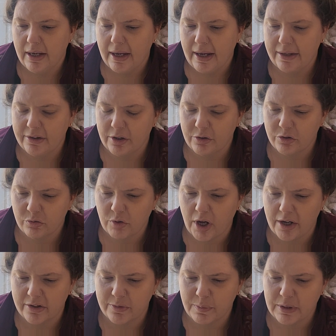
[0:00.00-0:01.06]
And those
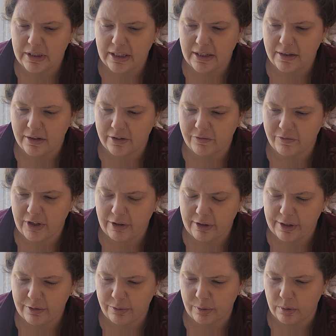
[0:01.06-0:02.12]
rocks beneath look
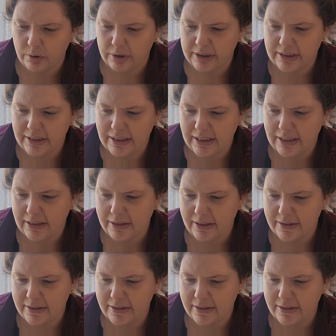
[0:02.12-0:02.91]
very cruel indeed,